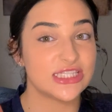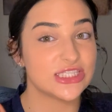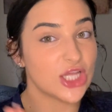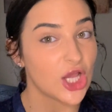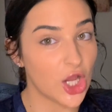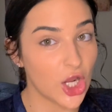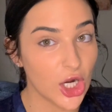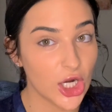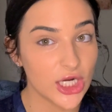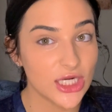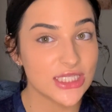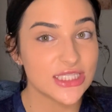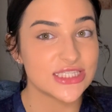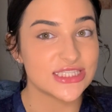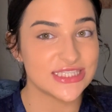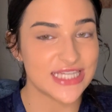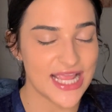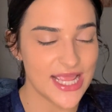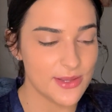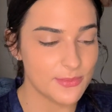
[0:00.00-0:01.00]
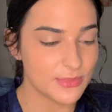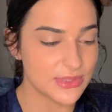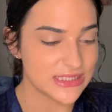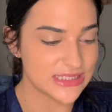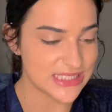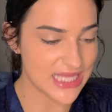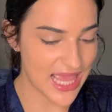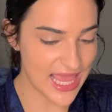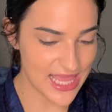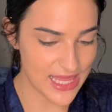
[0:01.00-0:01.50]
Tarte Shape
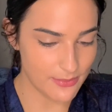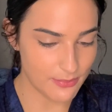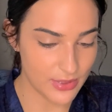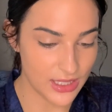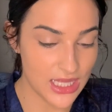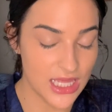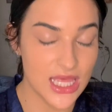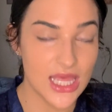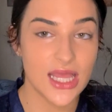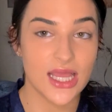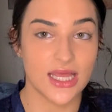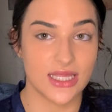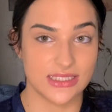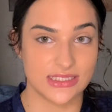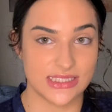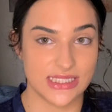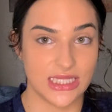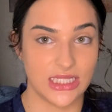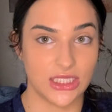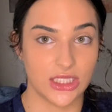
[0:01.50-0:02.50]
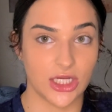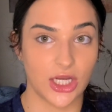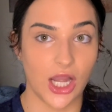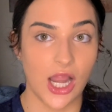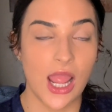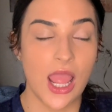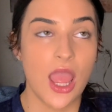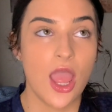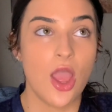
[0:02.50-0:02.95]
Tape concealer.